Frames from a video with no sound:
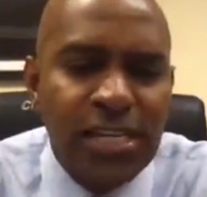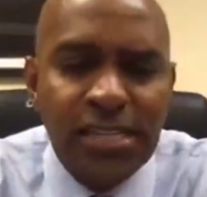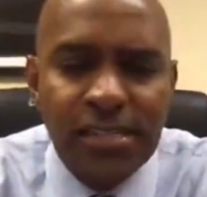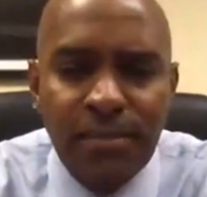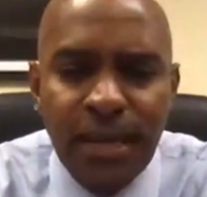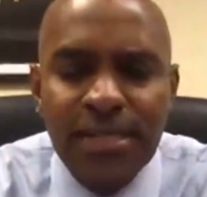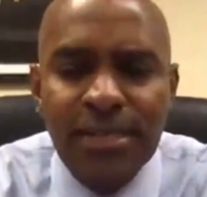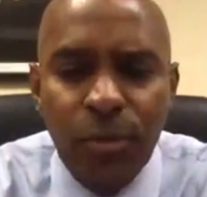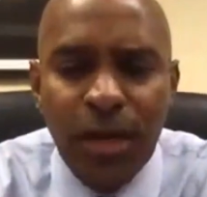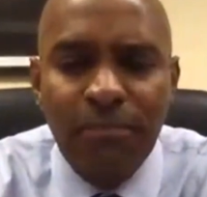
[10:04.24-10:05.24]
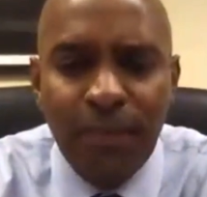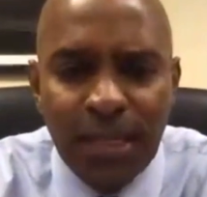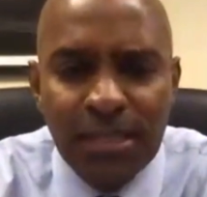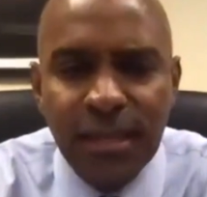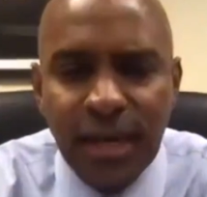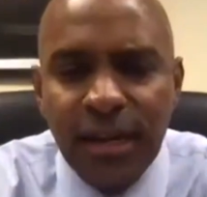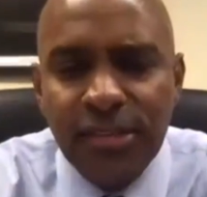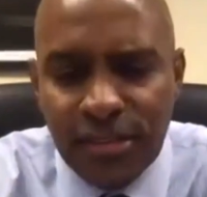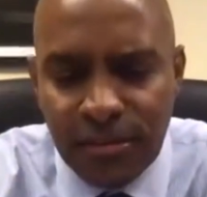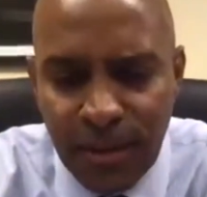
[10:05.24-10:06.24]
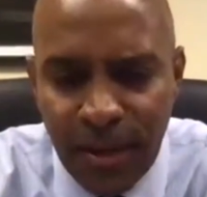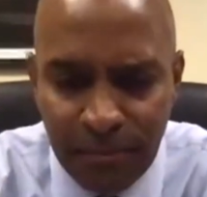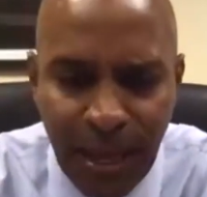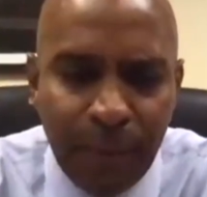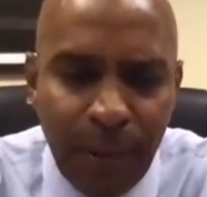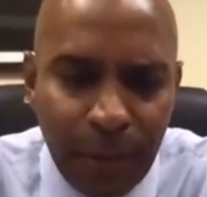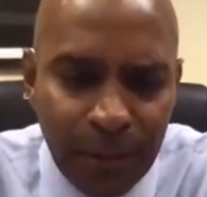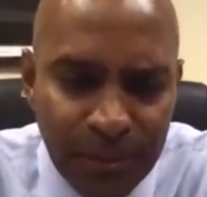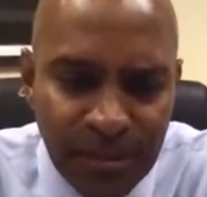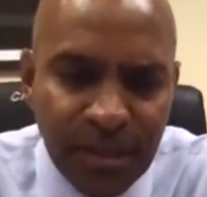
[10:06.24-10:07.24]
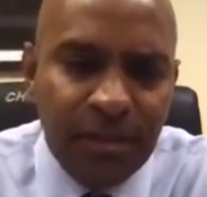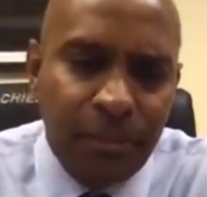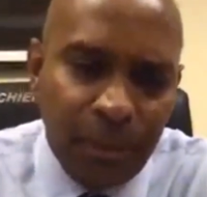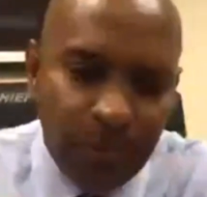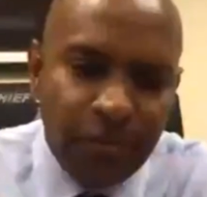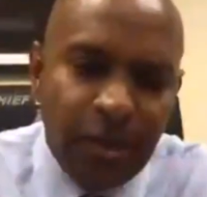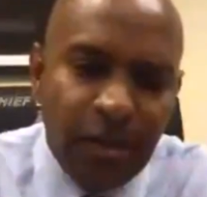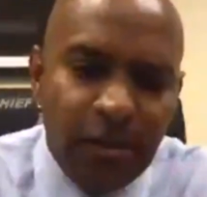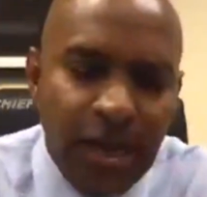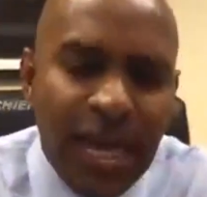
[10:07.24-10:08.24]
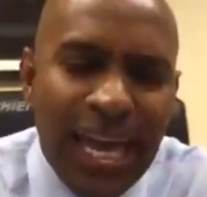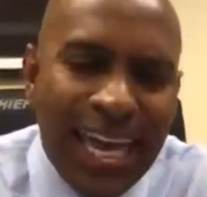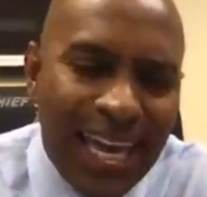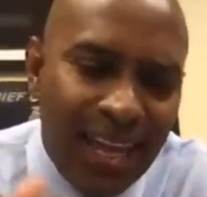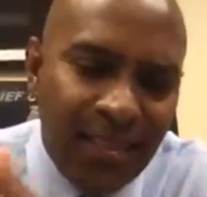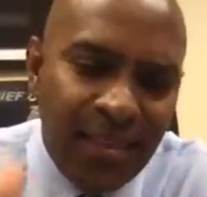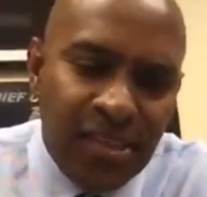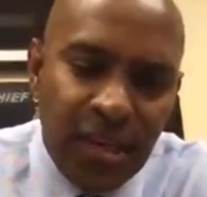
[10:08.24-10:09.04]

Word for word: and what it means to us as black people in particular, people of color in this country,